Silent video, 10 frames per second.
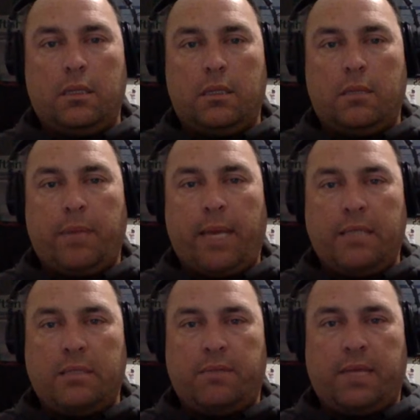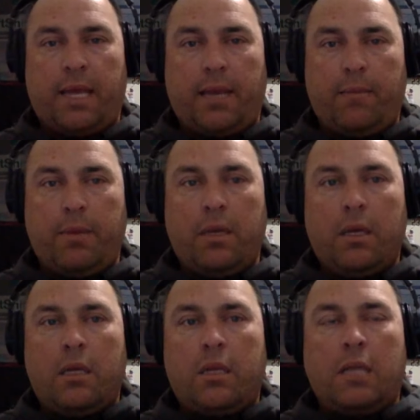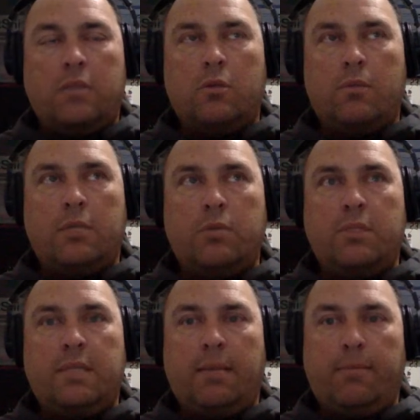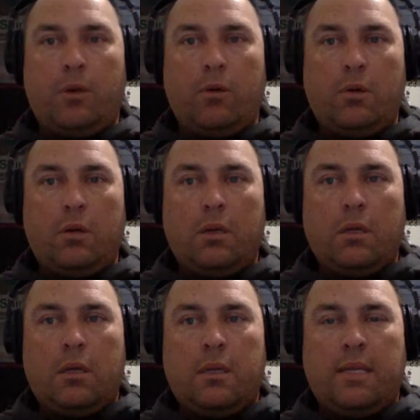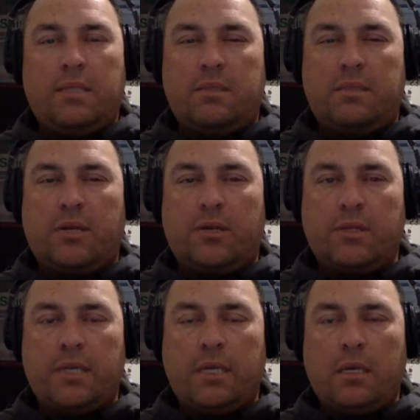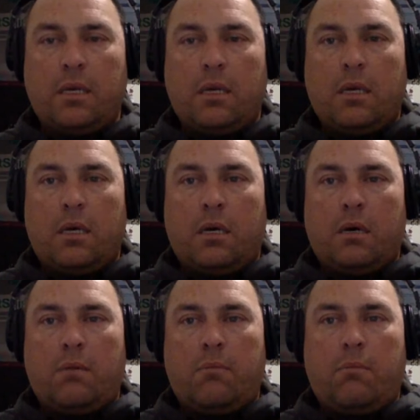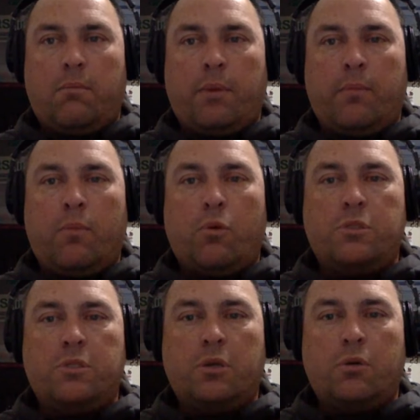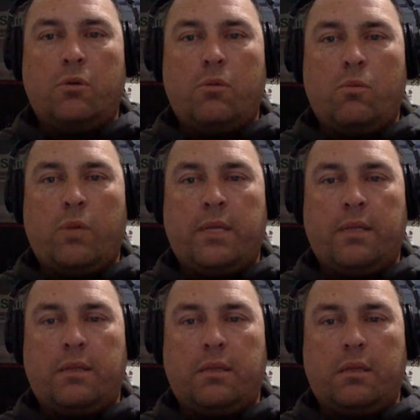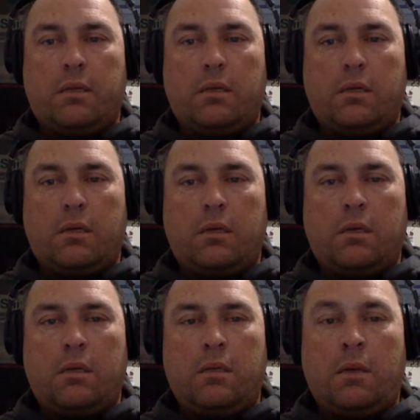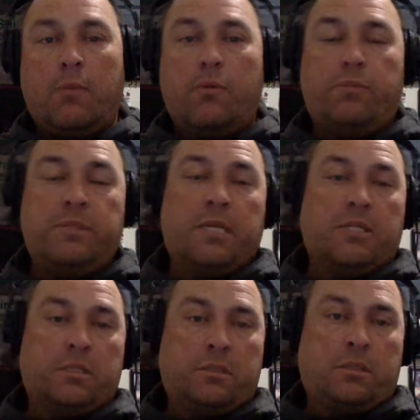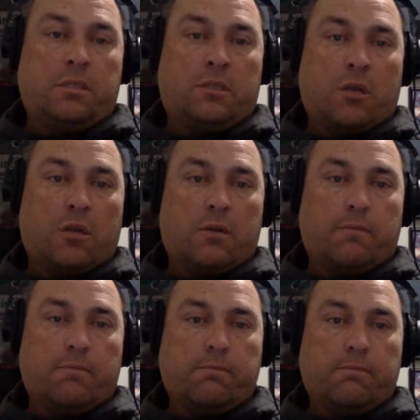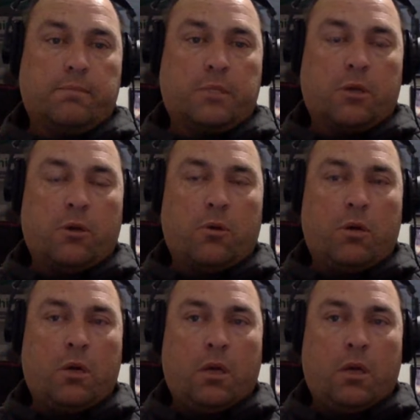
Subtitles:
the pace of the game, not so much with tempo necessarily, but more so with number of possessions to start. So